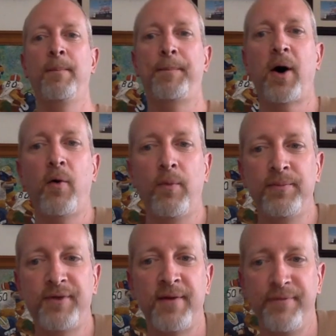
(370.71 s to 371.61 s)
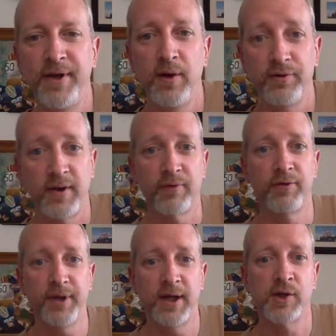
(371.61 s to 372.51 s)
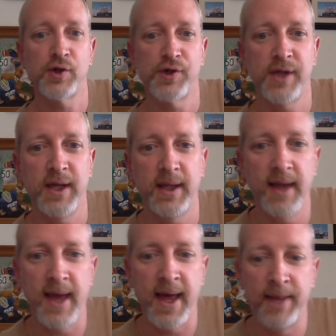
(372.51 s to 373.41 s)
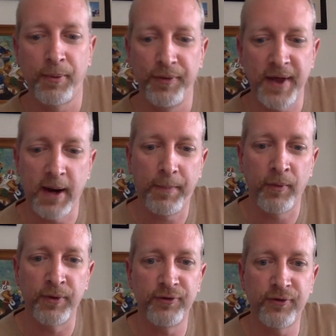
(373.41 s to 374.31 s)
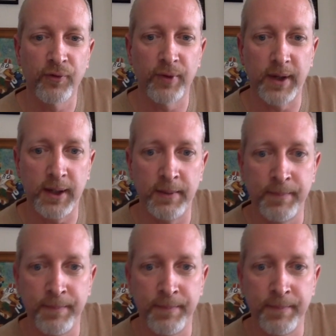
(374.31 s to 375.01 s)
poems and videos that are really interesting and put that up on the screen.